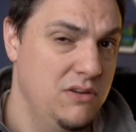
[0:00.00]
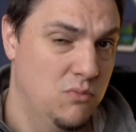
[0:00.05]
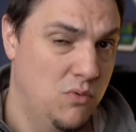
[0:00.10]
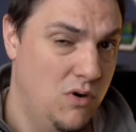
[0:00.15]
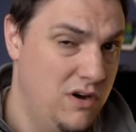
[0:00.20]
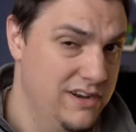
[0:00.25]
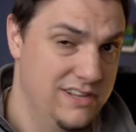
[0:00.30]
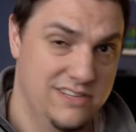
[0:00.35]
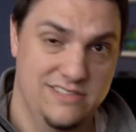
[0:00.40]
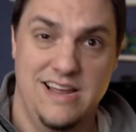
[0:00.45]

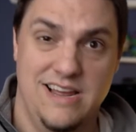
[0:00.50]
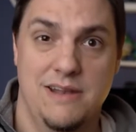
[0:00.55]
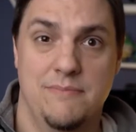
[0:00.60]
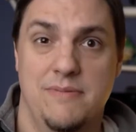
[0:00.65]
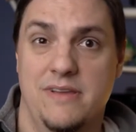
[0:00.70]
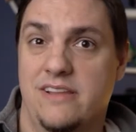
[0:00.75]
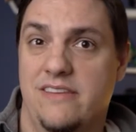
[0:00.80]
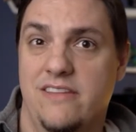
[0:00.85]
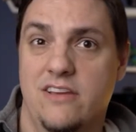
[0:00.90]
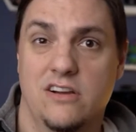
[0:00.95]
1, is not a
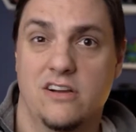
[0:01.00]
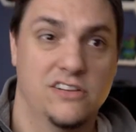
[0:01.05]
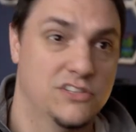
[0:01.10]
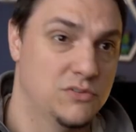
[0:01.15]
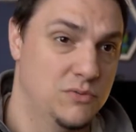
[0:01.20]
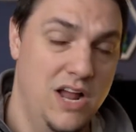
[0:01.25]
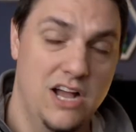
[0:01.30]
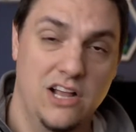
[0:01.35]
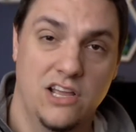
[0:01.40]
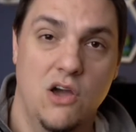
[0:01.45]
big deal because
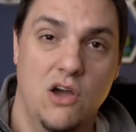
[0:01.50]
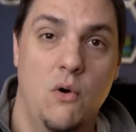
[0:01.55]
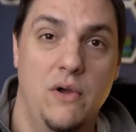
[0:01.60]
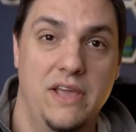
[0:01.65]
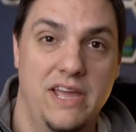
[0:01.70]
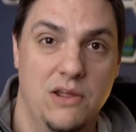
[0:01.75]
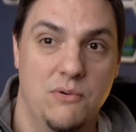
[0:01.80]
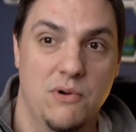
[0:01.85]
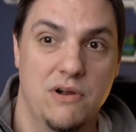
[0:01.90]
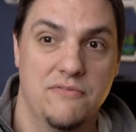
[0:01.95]
we're not
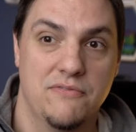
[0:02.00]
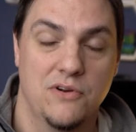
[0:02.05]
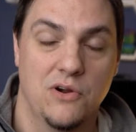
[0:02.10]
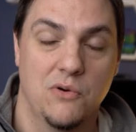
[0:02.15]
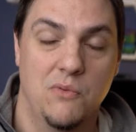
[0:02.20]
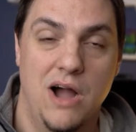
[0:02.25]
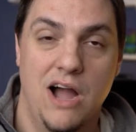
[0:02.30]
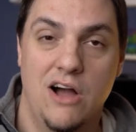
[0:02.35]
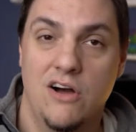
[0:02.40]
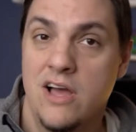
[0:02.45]
going anywhere for
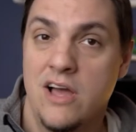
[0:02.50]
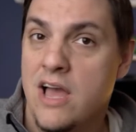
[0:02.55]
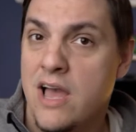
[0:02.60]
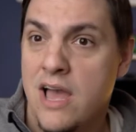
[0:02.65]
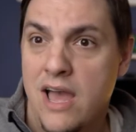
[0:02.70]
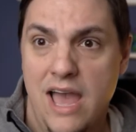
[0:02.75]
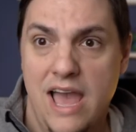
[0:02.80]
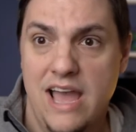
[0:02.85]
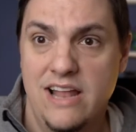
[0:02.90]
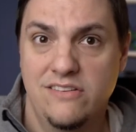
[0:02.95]
a while.
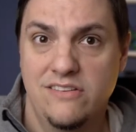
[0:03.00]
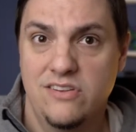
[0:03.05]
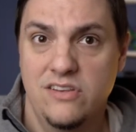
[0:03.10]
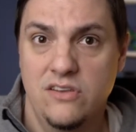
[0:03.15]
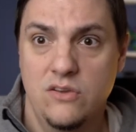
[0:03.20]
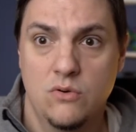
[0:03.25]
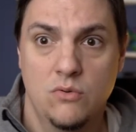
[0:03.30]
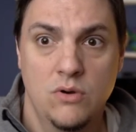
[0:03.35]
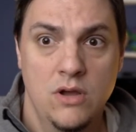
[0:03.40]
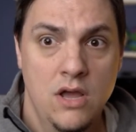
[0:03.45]
And
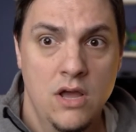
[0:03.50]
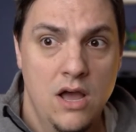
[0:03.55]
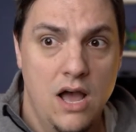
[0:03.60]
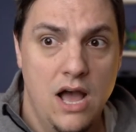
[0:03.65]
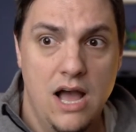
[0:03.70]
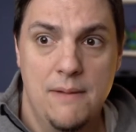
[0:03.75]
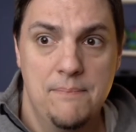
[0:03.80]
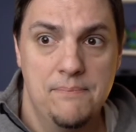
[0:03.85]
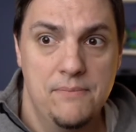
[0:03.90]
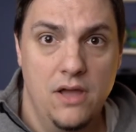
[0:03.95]
2,
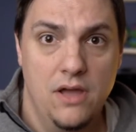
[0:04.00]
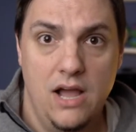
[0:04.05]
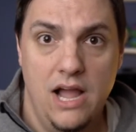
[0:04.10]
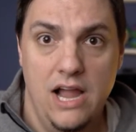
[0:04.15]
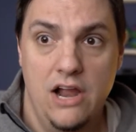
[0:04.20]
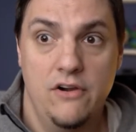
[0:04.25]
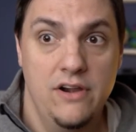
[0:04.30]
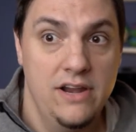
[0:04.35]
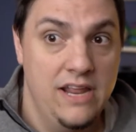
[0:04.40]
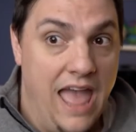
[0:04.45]
I
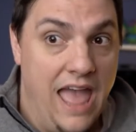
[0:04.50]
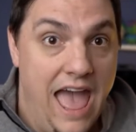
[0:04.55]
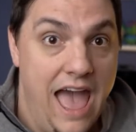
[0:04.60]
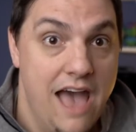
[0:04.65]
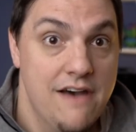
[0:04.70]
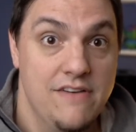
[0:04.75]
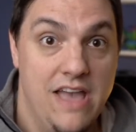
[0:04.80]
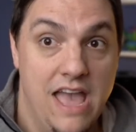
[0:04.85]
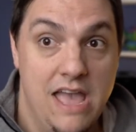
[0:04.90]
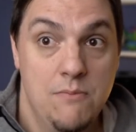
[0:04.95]
already
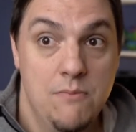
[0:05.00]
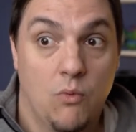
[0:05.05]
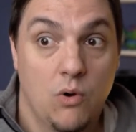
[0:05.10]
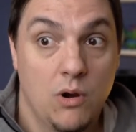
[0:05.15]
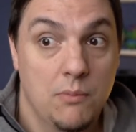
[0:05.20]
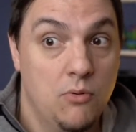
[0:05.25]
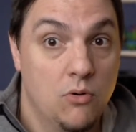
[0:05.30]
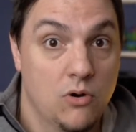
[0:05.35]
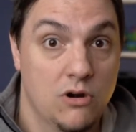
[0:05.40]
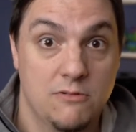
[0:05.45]
have a
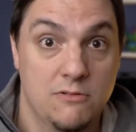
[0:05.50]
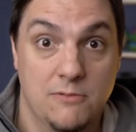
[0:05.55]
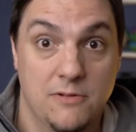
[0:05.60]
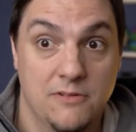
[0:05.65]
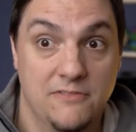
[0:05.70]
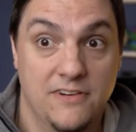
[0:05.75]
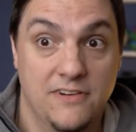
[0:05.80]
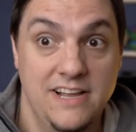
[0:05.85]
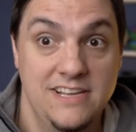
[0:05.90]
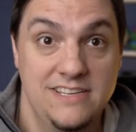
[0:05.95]
more
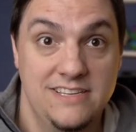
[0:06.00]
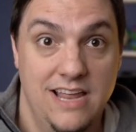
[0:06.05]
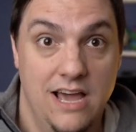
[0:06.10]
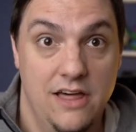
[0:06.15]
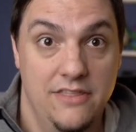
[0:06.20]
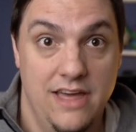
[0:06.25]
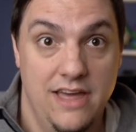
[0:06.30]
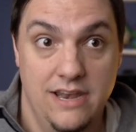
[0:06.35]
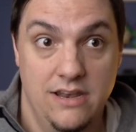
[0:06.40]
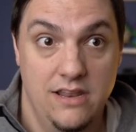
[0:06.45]
portable device
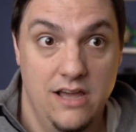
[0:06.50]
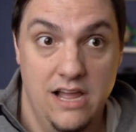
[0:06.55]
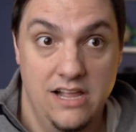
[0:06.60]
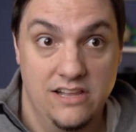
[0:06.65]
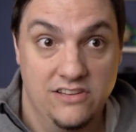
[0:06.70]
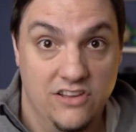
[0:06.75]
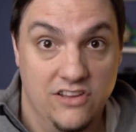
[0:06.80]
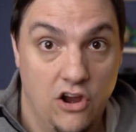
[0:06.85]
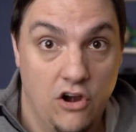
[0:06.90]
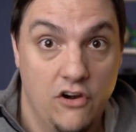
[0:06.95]
now that
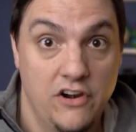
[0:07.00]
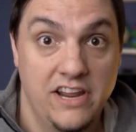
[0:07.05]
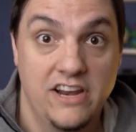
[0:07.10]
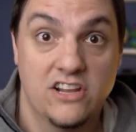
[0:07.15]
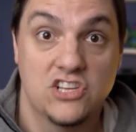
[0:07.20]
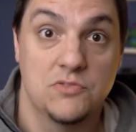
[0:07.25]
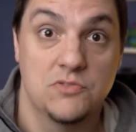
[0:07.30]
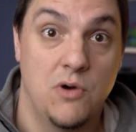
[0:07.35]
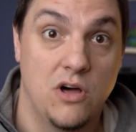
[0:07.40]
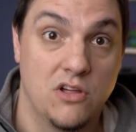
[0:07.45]
it's already in
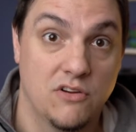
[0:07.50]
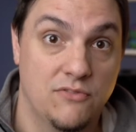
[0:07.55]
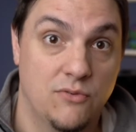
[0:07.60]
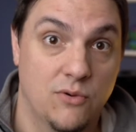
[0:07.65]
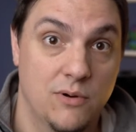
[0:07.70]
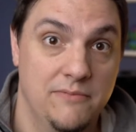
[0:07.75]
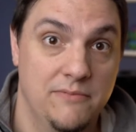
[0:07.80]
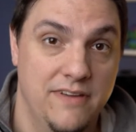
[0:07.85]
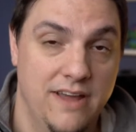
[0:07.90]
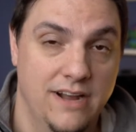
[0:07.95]
a smaller
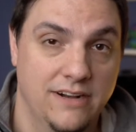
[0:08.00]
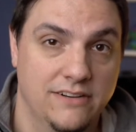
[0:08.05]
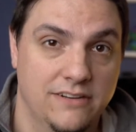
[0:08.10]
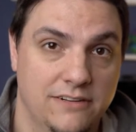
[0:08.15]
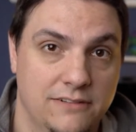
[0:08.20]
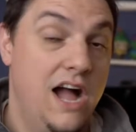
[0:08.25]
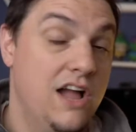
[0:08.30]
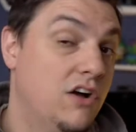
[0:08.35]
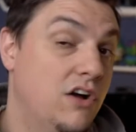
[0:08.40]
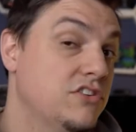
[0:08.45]
form
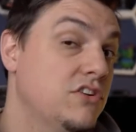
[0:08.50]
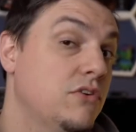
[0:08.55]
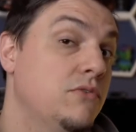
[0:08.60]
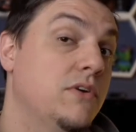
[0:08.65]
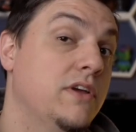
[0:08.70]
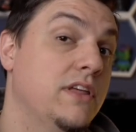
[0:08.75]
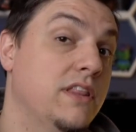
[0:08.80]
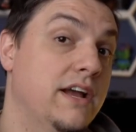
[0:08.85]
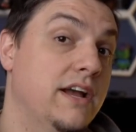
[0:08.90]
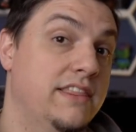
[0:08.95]
factor. I also
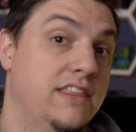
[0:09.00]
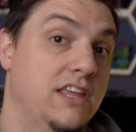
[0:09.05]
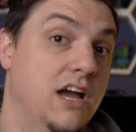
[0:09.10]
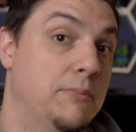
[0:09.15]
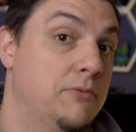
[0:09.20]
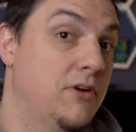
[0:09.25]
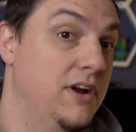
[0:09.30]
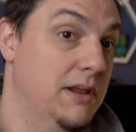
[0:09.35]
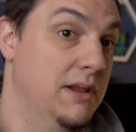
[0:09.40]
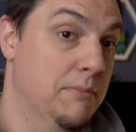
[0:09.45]
really like the
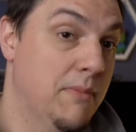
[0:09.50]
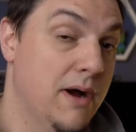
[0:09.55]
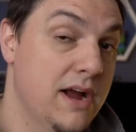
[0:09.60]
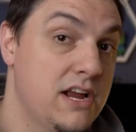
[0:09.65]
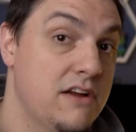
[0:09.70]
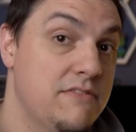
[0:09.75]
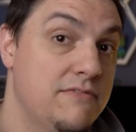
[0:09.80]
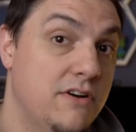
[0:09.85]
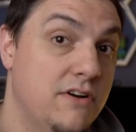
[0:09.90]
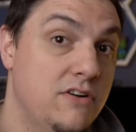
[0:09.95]
upgraded
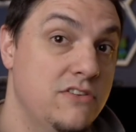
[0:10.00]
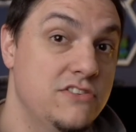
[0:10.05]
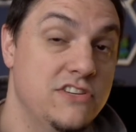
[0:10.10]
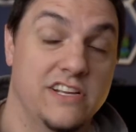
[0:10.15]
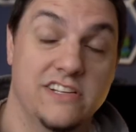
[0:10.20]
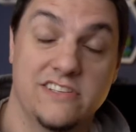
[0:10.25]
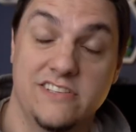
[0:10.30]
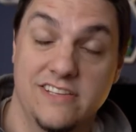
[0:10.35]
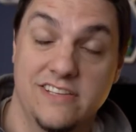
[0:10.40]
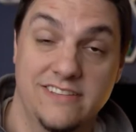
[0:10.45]
microphones. You
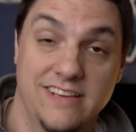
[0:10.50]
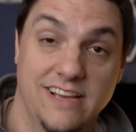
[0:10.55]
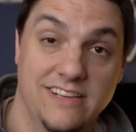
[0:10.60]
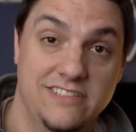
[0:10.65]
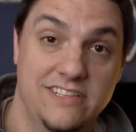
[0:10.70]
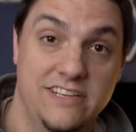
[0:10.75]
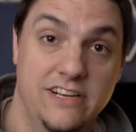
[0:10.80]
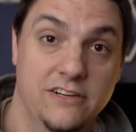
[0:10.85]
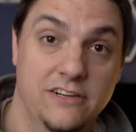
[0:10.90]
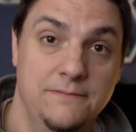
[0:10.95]
can see a
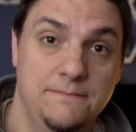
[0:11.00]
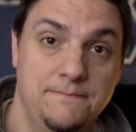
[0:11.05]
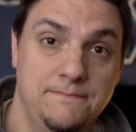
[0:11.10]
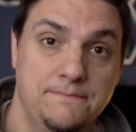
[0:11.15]
test here.